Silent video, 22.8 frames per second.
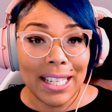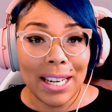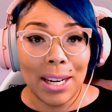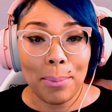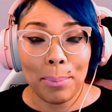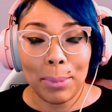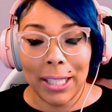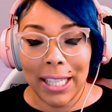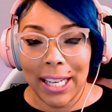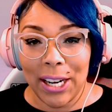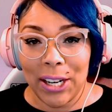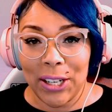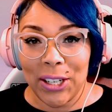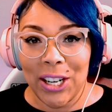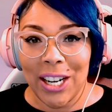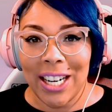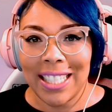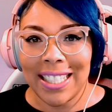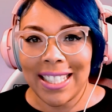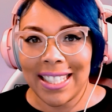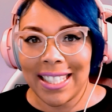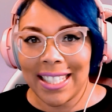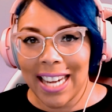player
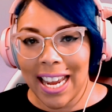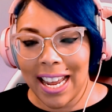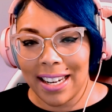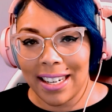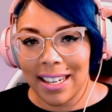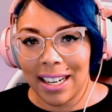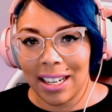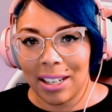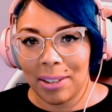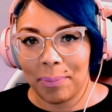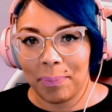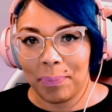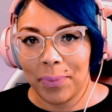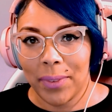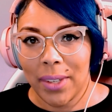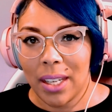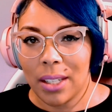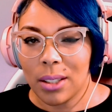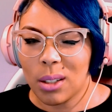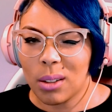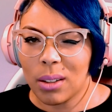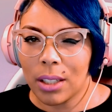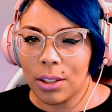standing.
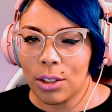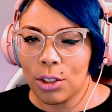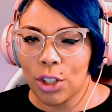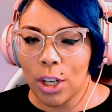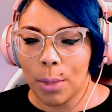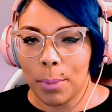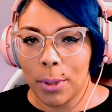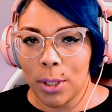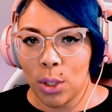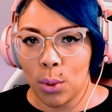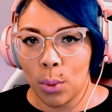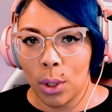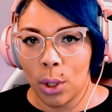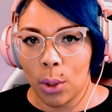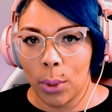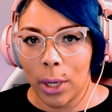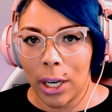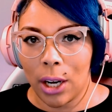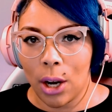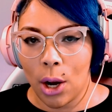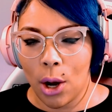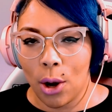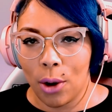So let's jump into a quick
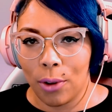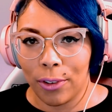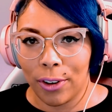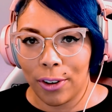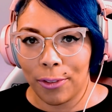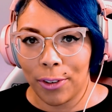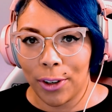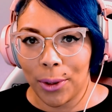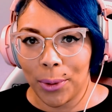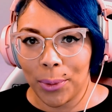overview.